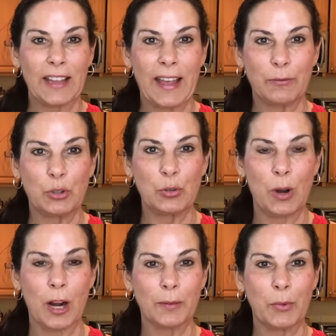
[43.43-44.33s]
I have two
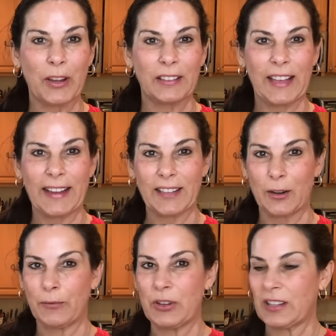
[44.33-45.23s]
hard-boiled eggs. I don't
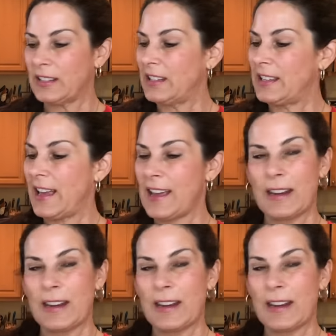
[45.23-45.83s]
know if you can see that.